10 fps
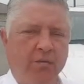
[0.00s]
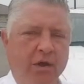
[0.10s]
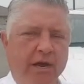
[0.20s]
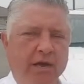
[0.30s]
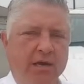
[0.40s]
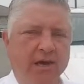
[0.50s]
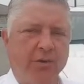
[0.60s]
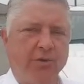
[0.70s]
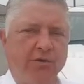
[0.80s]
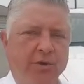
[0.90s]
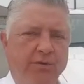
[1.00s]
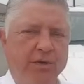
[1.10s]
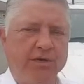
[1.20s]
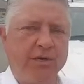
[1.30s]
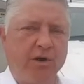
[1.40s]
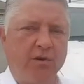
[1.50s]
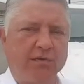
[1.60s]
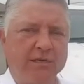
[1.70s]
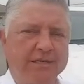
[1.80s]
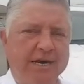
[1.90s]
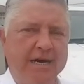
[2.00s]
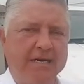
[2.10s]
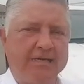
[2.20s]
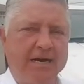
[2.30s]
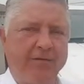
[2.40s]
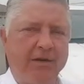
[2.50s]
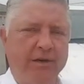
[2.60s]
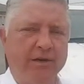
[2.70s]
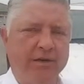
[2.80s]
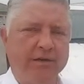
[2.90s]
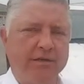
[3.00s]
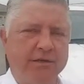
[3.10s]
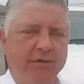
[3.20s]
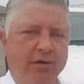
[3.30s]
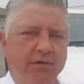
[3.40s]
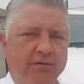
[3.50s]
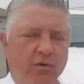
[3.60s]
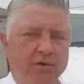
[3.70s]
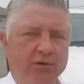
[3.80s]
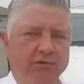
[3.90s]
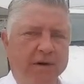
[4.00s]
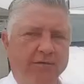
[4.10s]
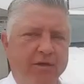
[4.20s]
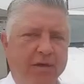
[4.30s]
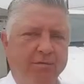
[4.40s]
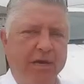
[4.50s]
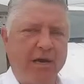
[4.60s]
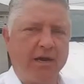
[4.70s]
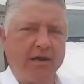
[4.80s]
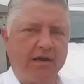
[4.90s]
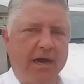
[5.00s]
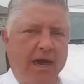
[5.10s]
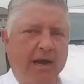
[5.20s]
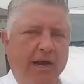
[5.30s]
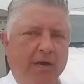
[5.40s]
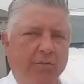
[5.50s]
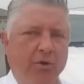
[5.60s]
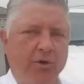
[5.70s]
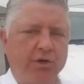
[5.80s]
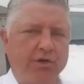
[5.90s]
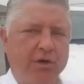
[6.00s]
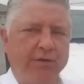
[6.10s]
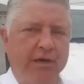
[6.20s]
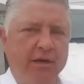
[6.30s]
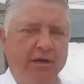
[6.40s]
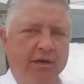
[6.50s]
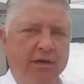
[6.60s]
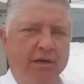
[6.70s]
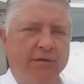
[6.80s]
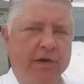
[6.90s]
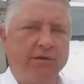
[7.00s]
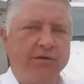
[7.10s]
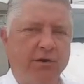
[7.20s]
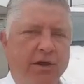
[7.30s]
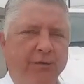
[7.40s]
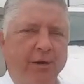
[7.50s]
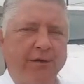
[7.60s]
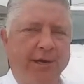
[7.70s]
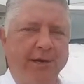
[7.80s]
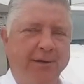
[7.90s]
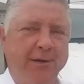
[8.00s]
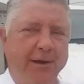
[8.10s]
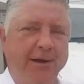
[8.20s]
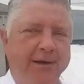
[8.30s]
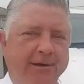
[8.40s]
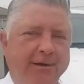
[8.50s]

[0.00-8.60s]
Bryan Campbell, 330-697. 0425 Columbiana, Cadillac, Buick, and Chevy. Thank you, sir. Have a great day. Goodbye.